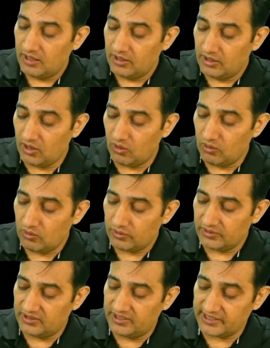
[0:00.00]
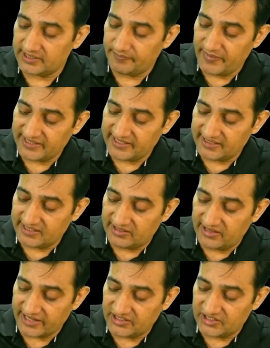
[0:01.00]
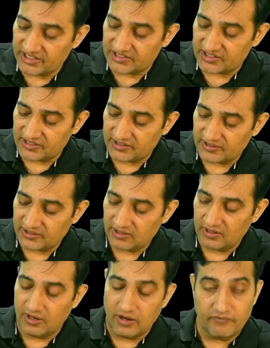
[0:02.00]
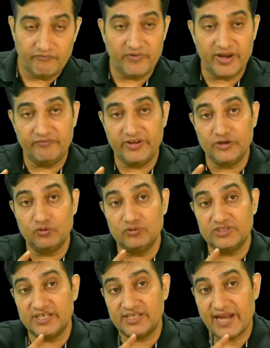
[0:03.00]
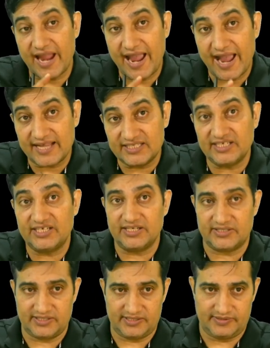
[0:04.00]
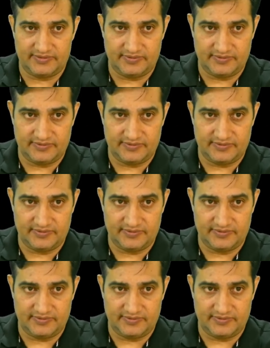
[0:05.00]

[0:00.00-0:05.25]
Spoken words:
Now, this message digest, when we use it as it is,